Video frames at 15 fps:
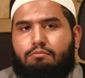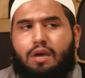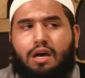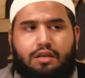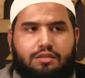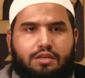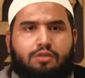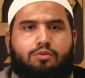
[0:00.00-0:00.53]

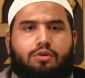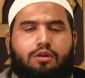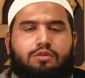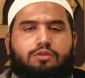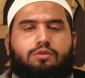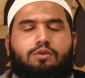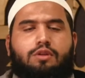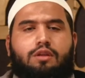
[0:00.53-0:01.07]
what the
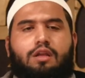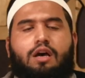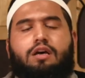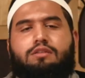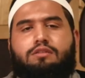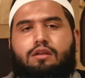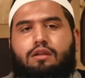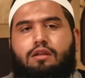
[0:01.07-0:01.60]
Prophet
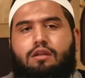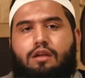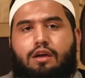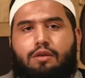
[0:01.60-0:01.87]
meant with his